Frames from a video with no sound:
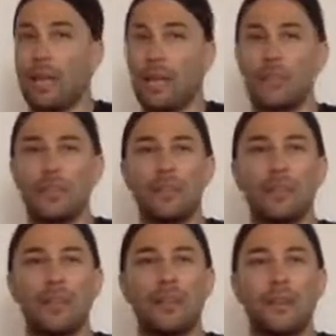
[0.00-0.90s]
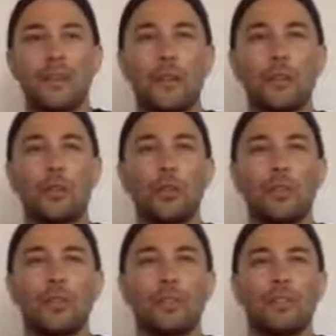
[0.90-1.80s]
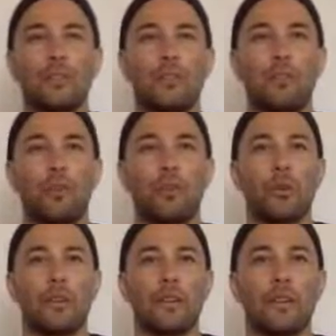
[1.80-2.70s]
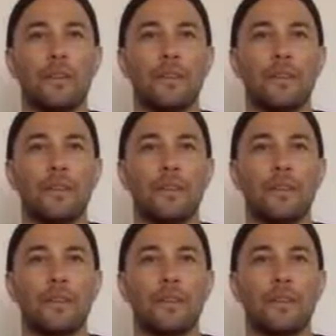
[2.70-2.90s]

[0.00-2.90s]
and just look for